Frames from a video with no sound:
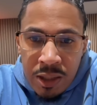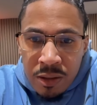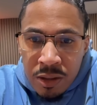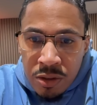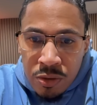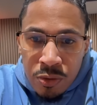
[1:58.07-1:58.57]

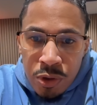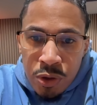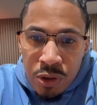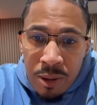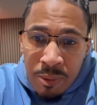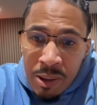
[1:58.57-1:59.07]
That's the
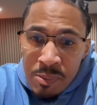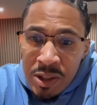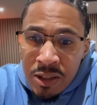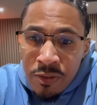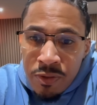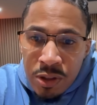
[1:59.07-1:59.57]
audio that about
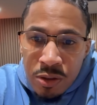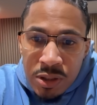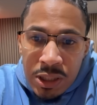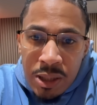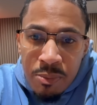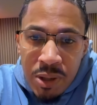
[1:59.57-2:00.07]
me in the videos
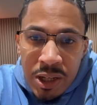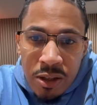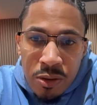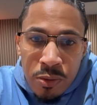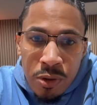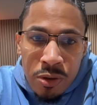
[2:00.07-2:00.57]
that they're
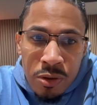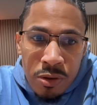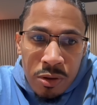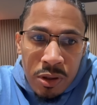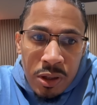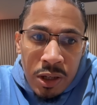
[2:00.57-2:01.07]
playing or whatnot.
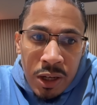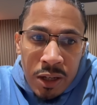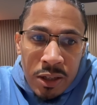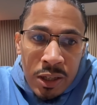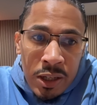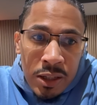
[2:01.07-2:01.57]

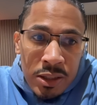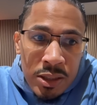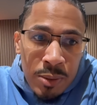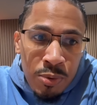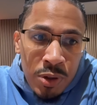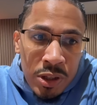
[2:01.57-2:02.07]
And here
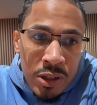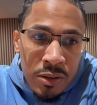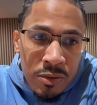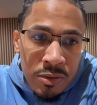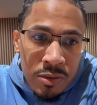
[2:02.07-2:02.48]
separately,